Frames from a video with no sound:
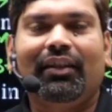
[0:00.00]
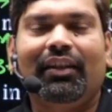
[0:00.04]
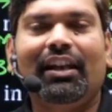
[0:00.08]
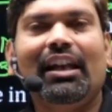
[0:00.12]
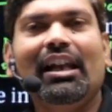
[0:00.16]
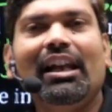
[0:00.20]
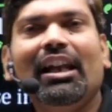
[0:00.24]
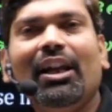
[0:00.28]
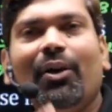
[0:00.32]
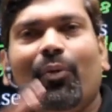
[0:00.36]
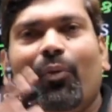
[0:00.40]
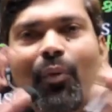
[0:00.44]

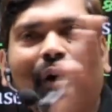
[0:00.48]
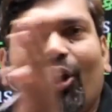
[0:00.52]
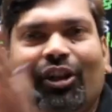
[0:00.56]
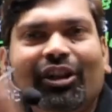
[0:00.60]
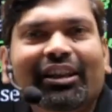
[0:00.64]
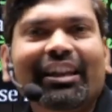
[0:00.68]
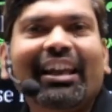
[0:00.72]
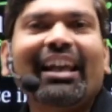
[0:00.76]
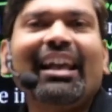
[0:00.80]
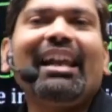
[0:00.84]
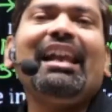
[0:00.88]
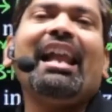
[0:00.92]
live on
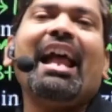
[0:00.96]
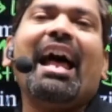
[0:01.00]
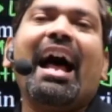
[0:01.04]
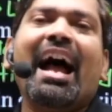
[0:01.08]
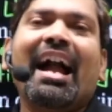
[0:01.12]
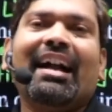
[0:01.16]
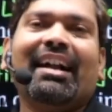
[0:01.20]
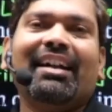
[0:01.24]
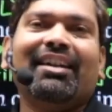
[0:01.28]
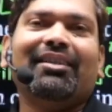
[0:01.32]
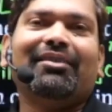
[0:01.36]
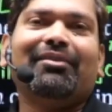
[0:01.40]
the
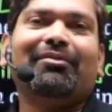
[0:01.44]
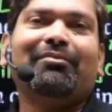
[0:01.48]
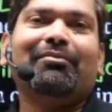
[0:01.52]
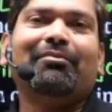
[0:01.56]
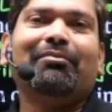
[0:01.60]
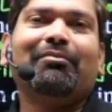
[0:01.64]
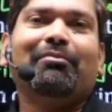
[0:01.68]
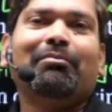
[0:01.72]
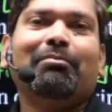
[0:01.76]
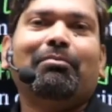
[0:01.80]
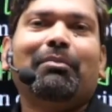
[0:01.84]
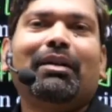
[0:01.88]
land,
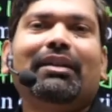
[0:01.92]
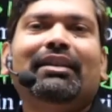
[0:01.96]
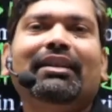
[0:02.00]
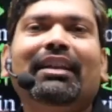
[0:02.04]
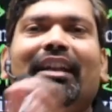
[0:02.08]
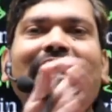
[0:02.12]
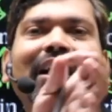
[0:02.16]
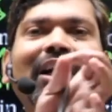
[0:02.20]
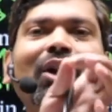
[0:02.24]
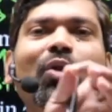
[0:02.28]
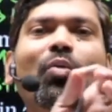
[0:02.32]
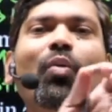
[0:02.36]
but
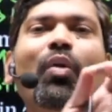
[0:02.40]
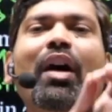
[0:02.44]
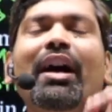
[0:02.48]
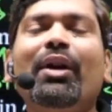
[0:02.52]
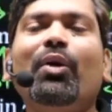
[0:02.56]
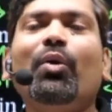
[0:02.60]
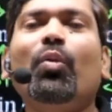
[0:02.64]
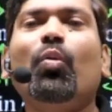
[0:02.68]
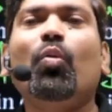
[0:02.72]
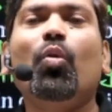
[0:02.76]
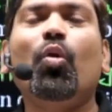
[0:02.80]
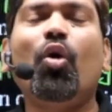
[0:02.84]
they
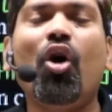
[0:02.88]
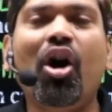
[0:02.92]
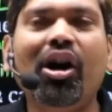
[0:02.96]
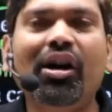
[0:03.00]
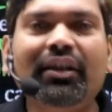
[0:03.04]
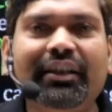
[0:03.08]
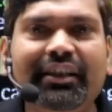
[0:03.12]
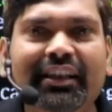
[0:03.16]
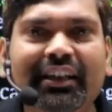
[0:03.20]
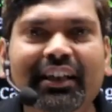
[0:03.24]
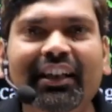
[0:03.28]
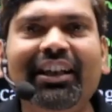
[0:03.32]
require
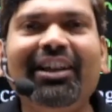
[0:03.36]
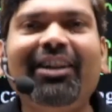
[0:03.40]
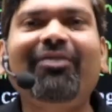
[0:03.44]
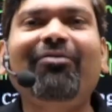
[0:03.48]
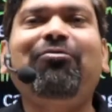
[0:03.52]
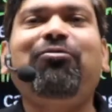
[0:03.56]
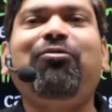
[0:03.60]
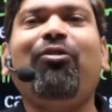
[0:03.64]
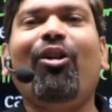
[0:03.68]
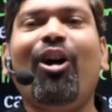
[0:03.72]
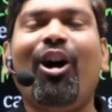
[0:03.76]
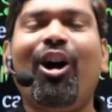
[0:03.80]
water
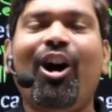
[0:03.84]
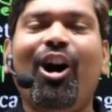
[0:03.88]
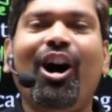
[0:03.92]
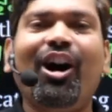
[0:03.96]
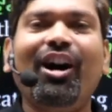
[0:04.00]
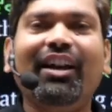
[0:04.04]
for